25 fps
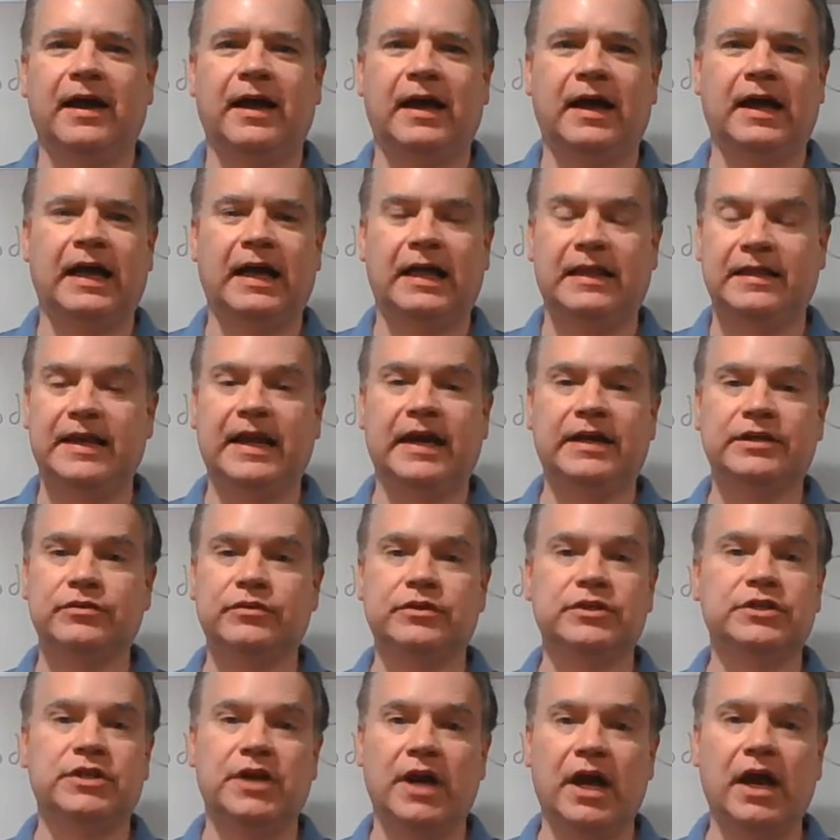The answer
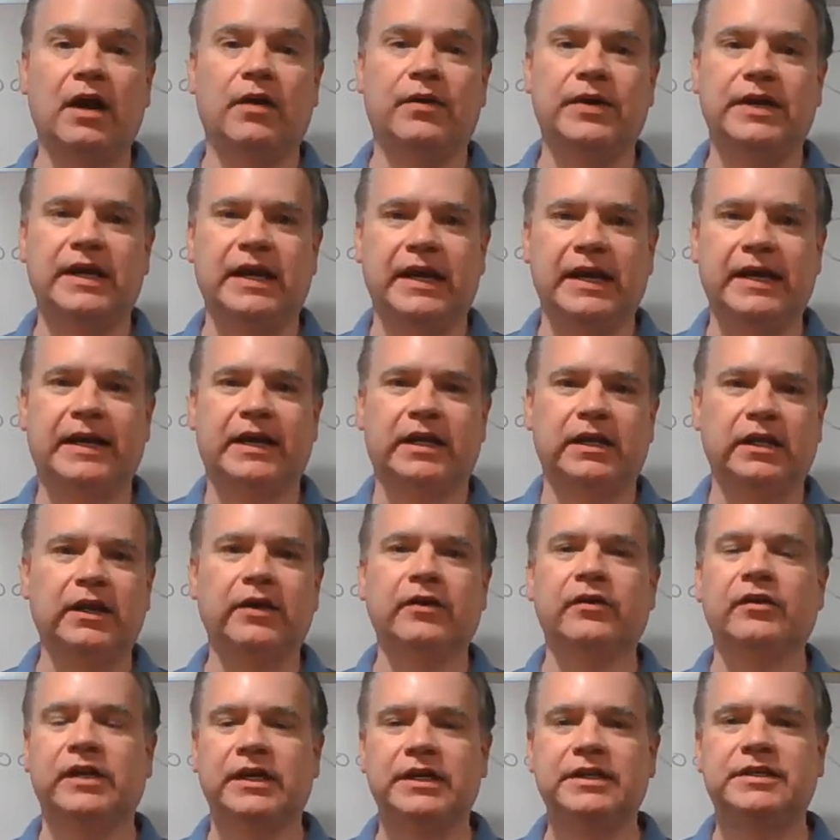is no. It
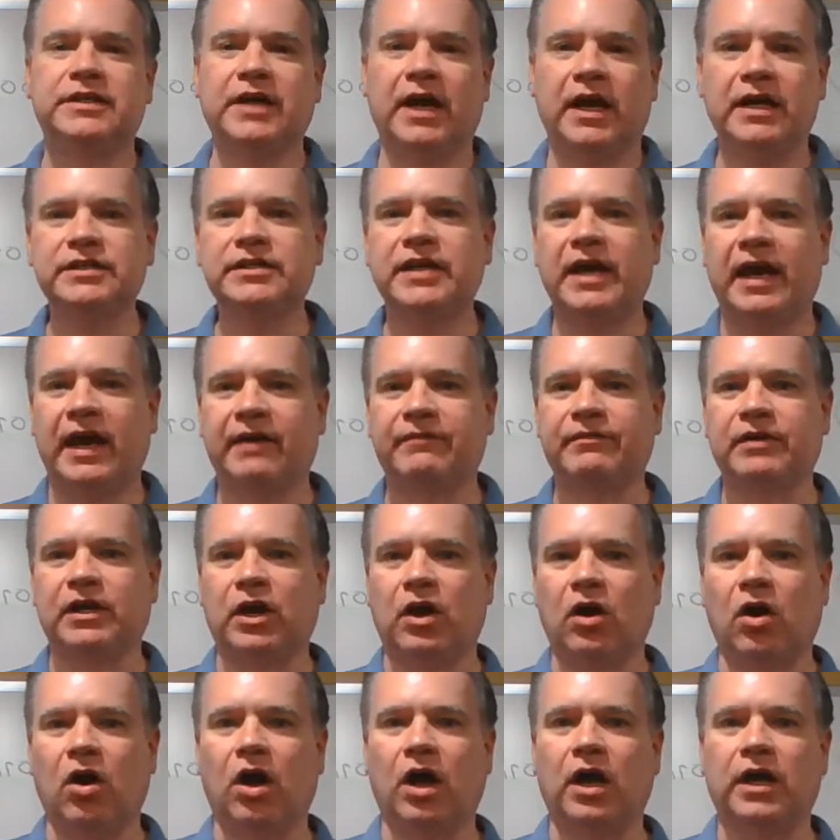clearly does have a
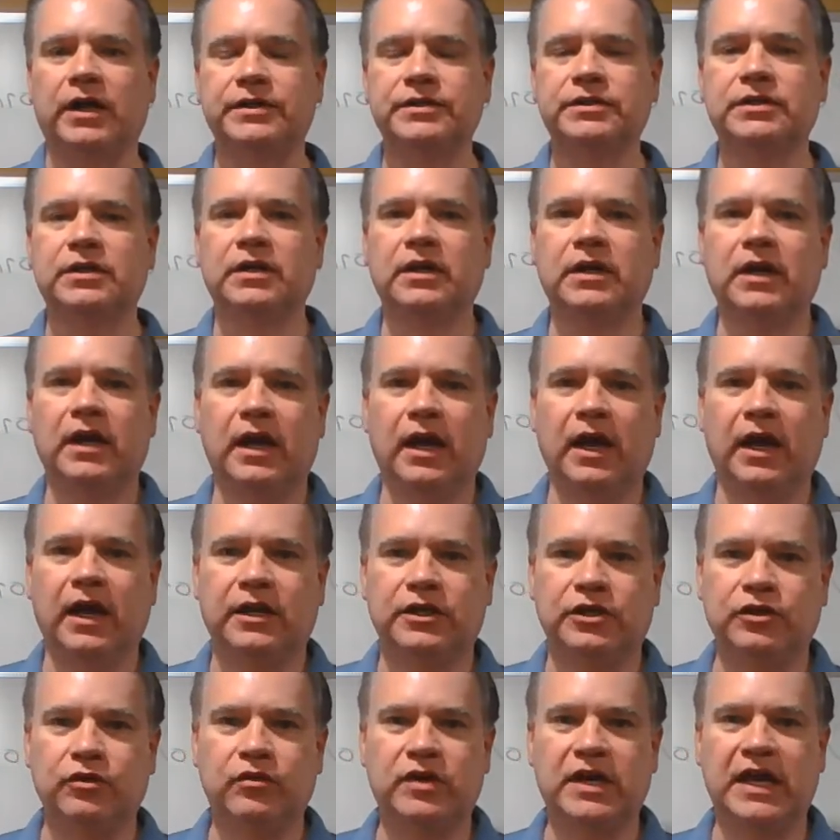cause.
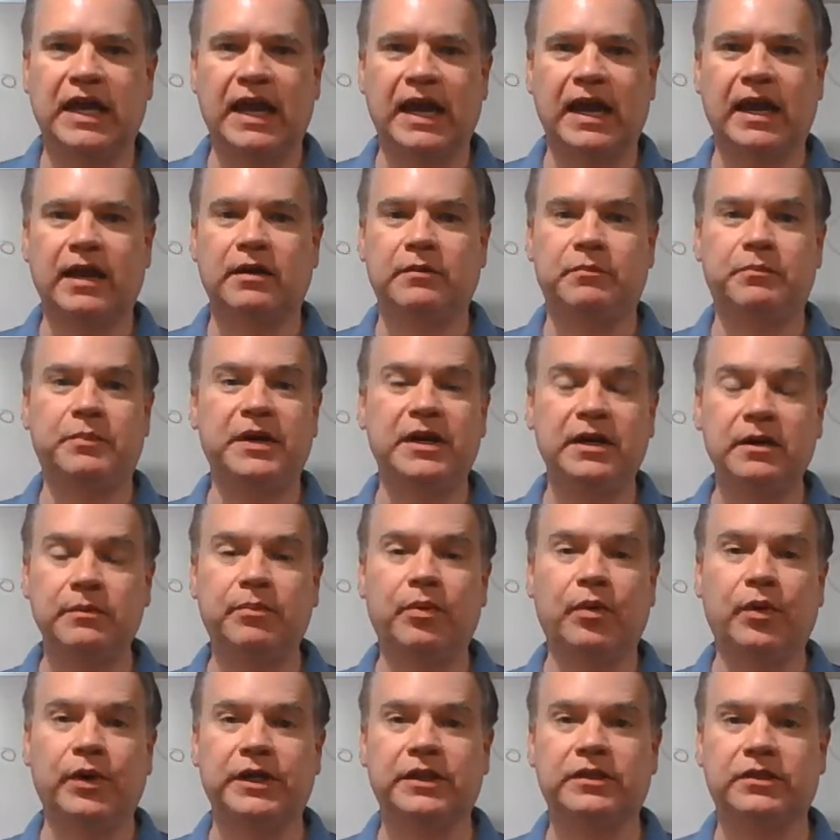You can't
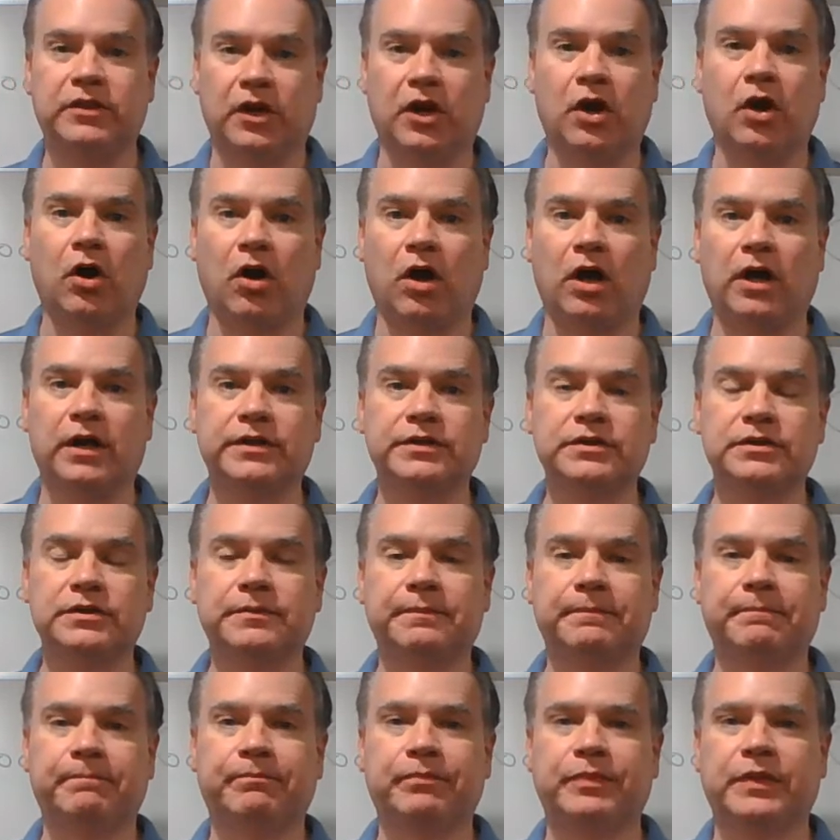pinpoint the cause.
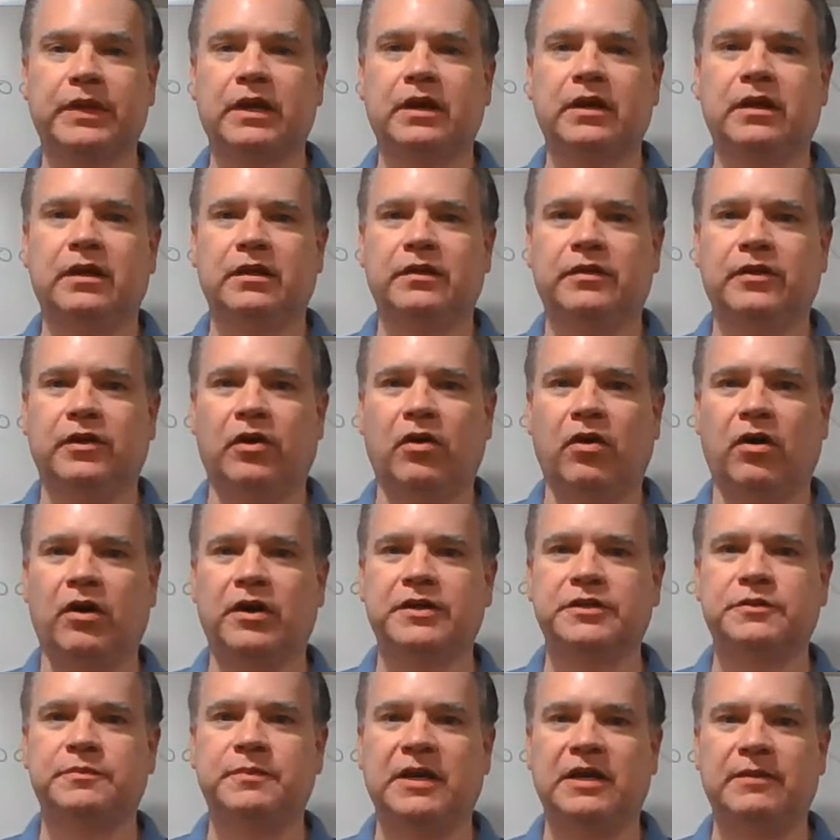The
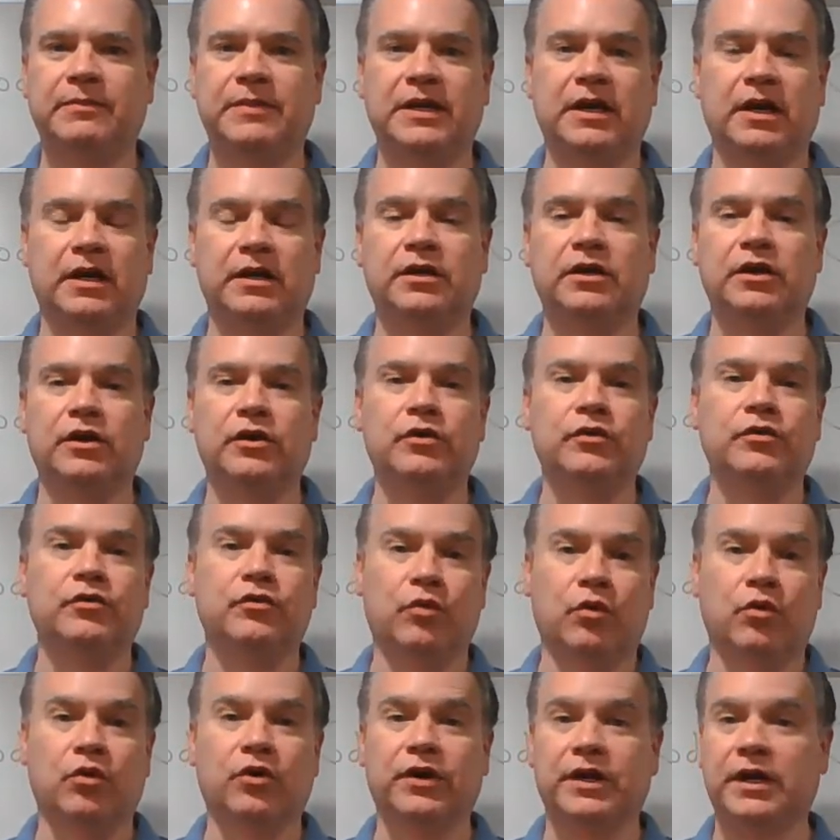cause may be
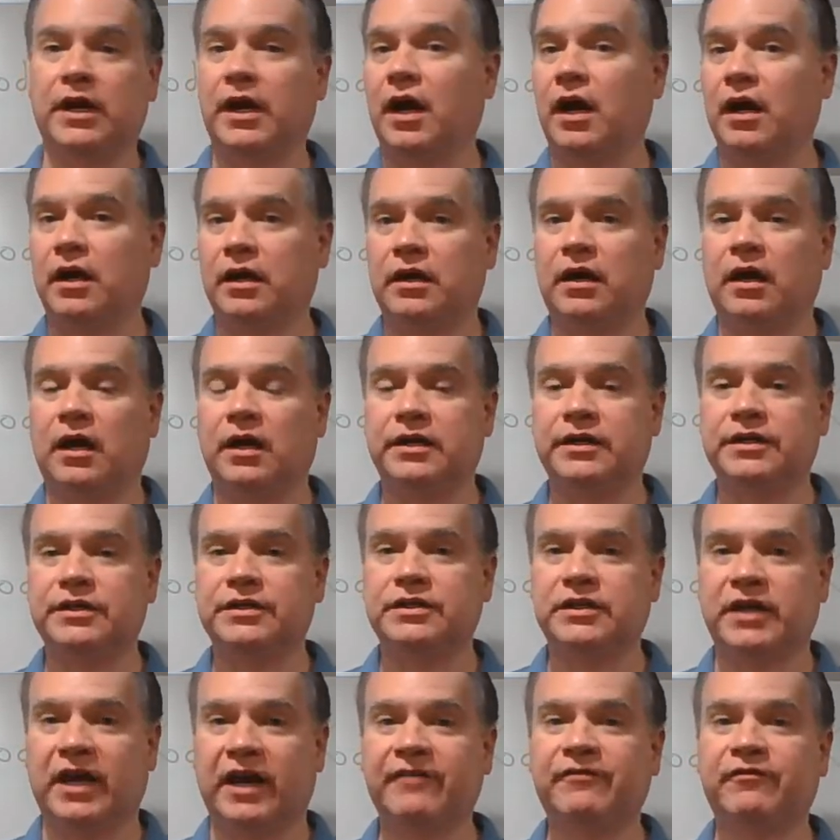unknown or
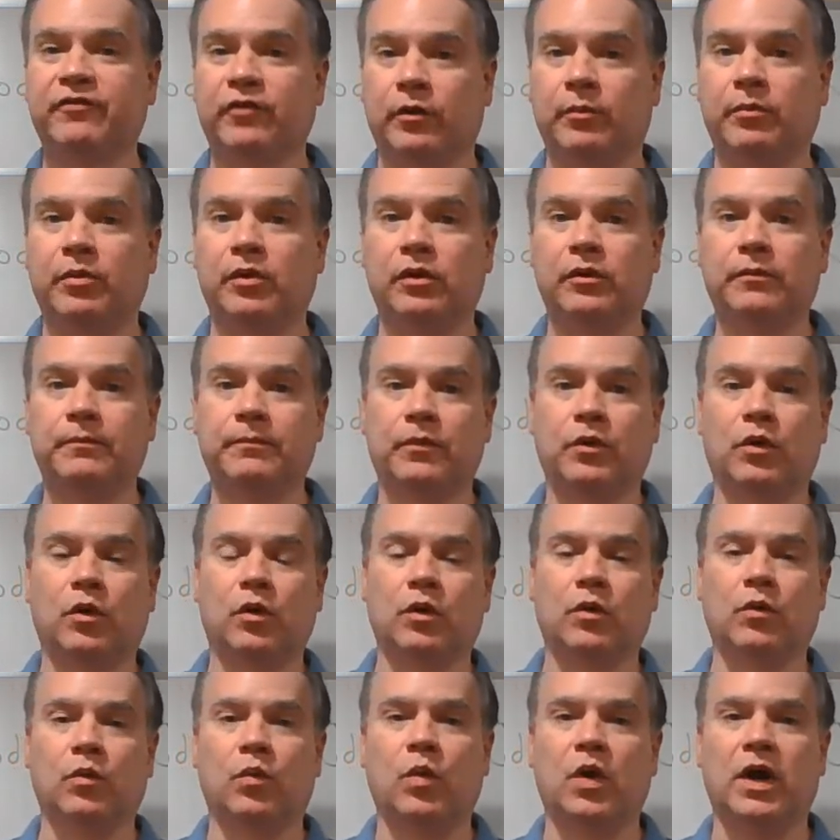undecipherable,
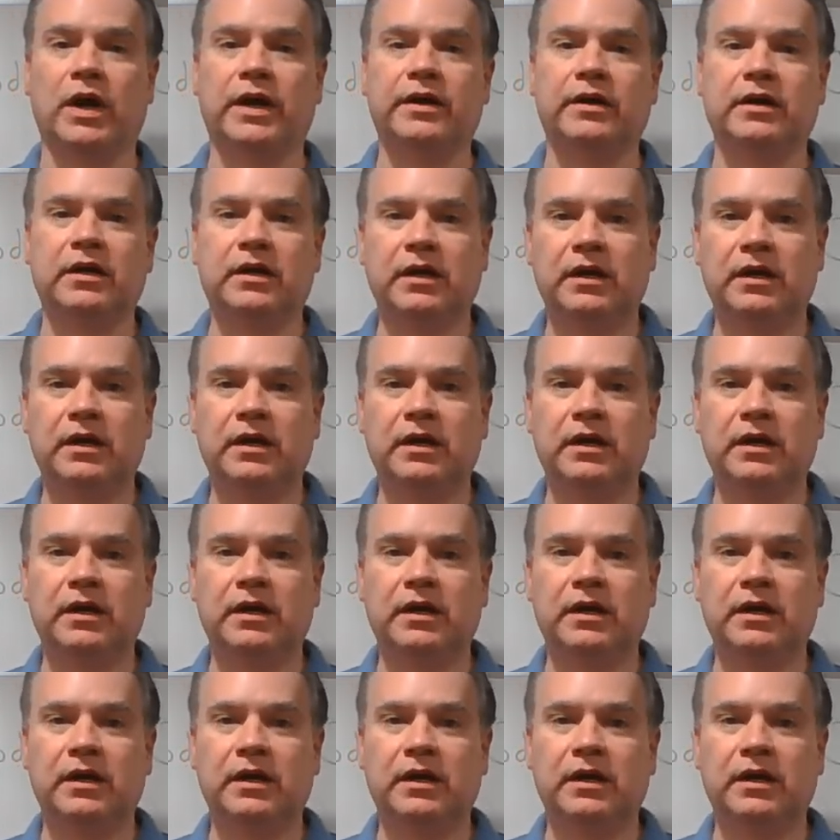or what